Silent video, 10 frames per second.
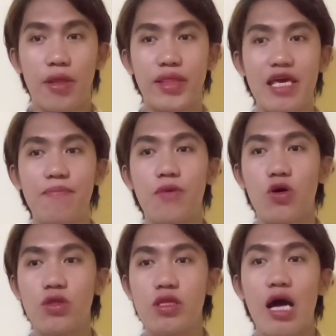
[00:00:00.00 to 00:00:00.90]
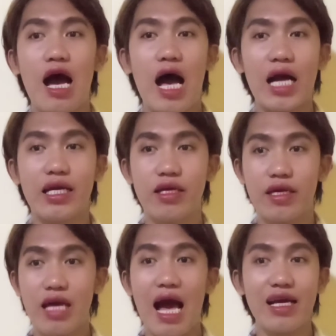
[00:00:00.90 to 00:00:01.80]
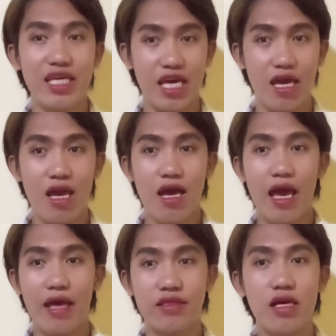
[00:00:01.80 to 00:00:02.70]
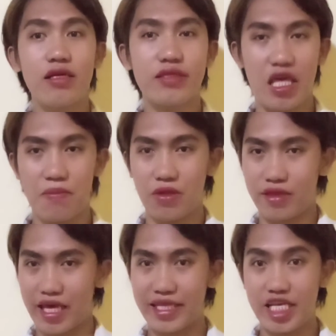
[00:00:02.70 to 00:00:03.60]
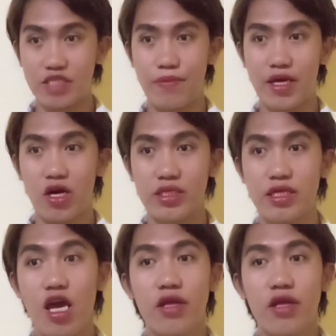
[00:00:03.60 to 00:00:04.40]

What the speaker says: table hockey and table tennis because